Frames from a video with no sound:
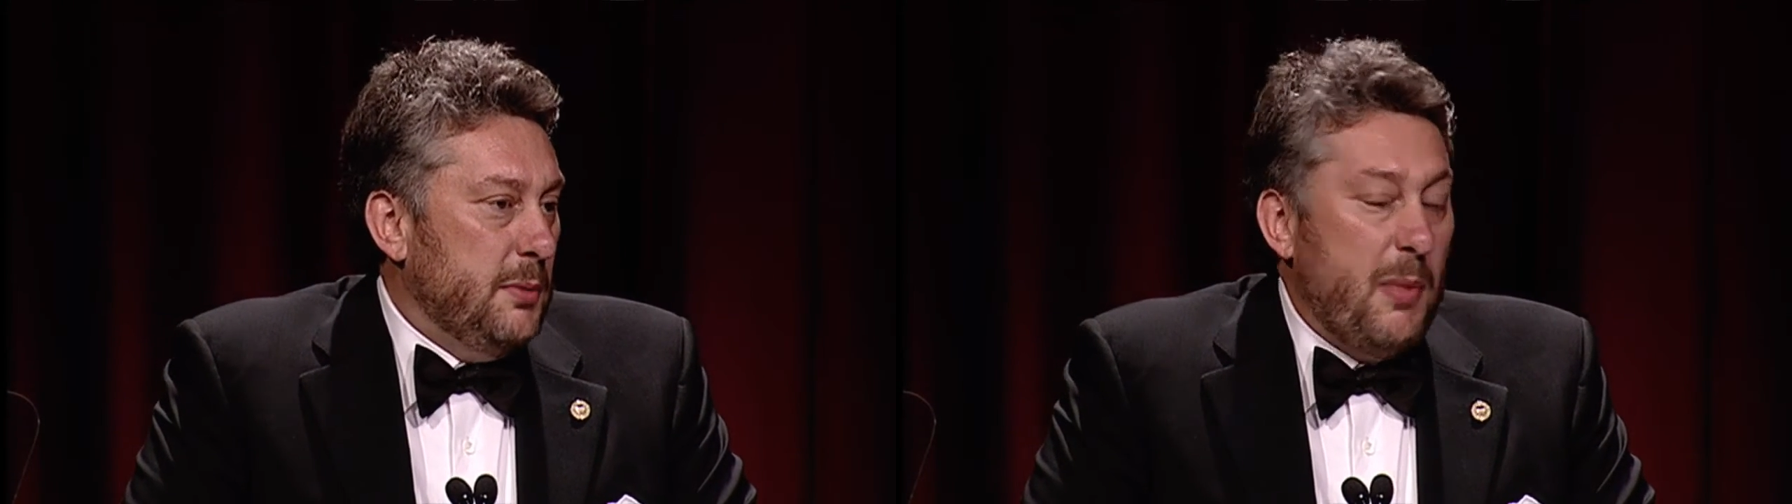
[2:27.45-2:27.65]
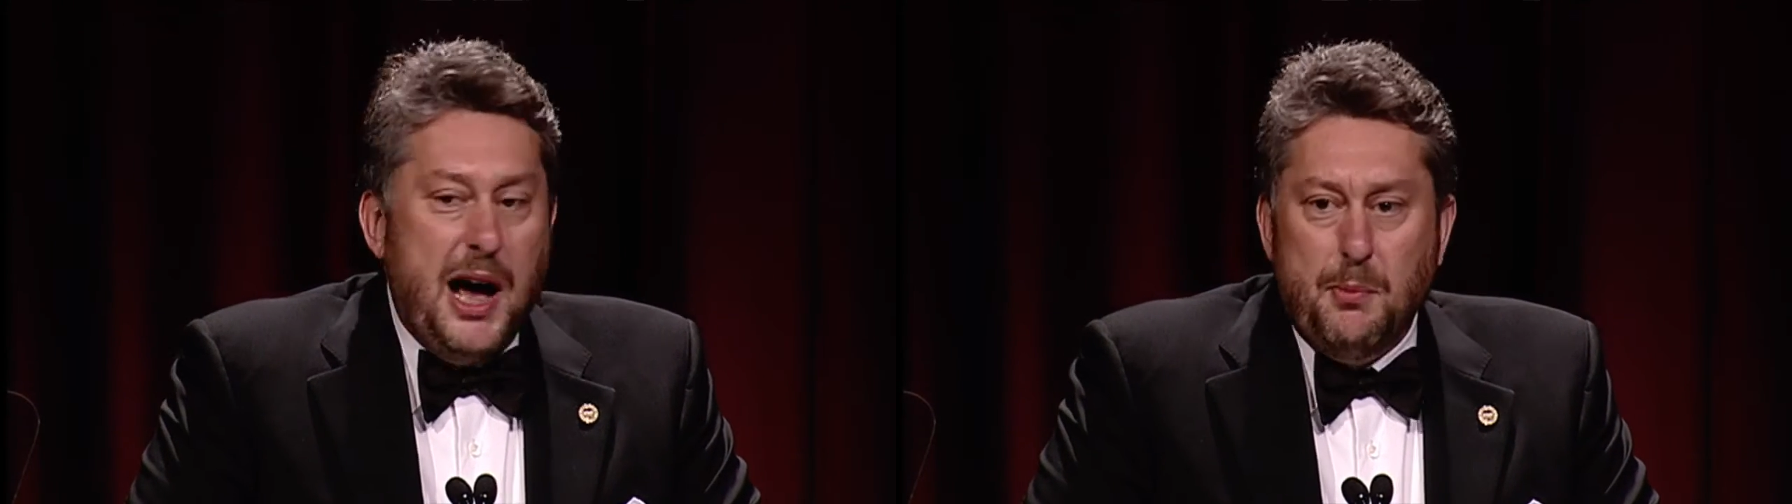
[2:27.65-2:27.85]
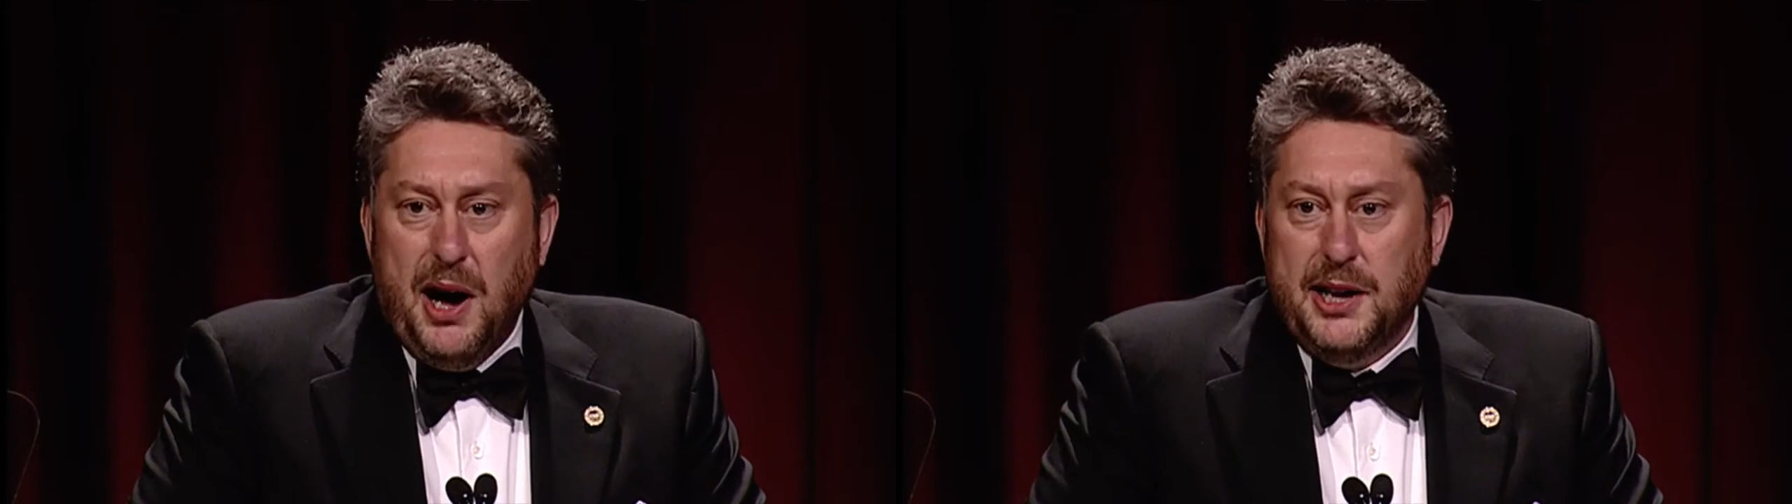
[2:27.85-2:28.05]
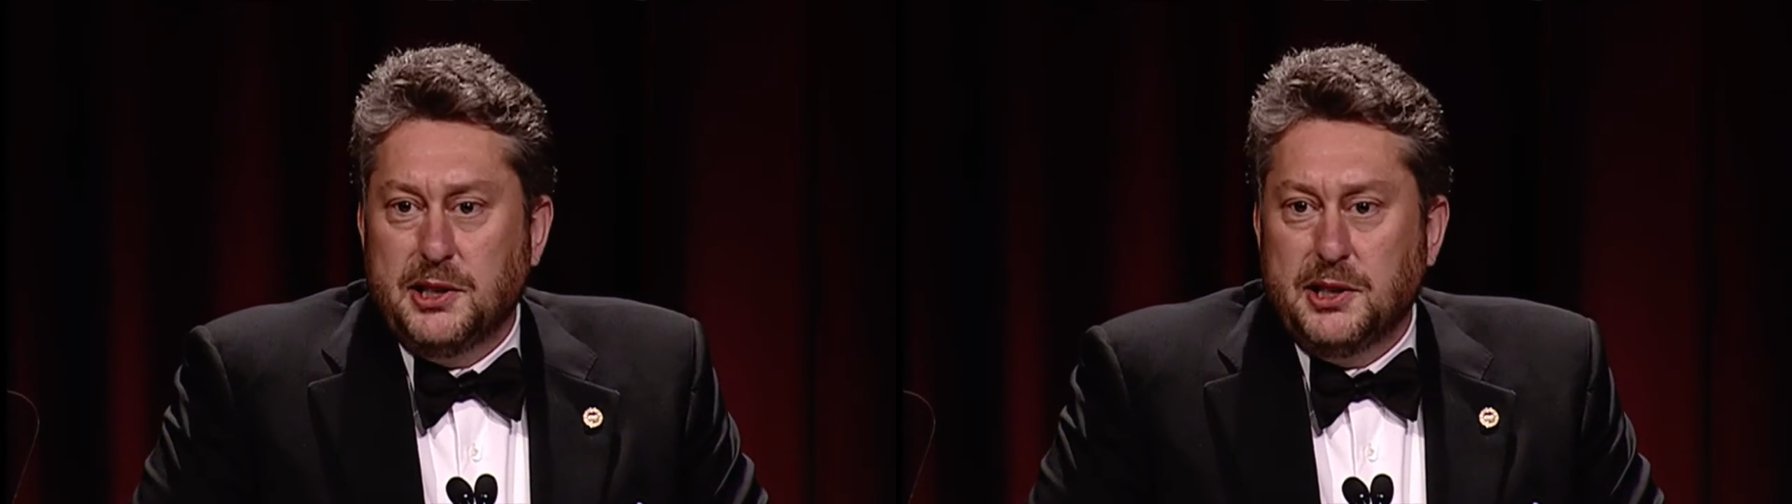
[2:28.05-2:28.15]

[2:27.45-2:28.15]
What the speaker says: my mind,